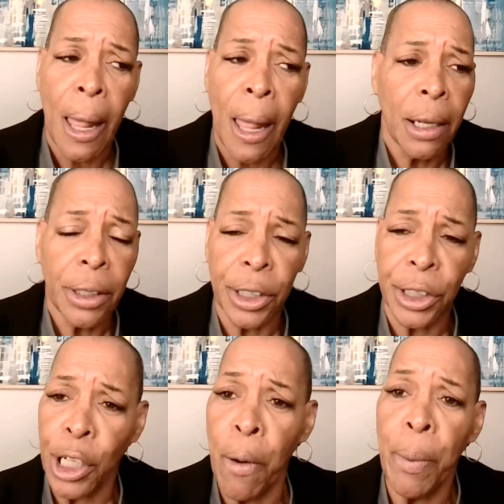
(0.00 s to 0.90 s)
The
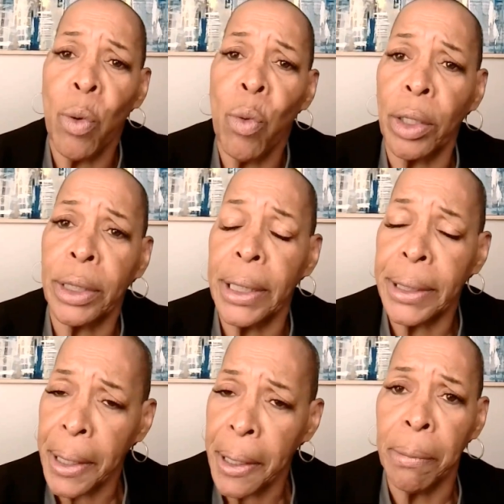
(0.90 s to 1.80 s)
scope of work
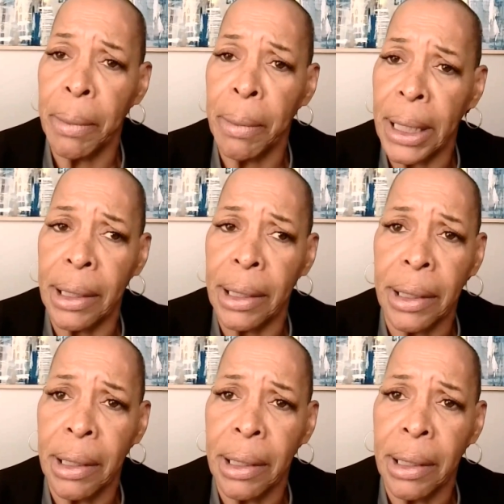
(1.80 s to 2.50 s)
determines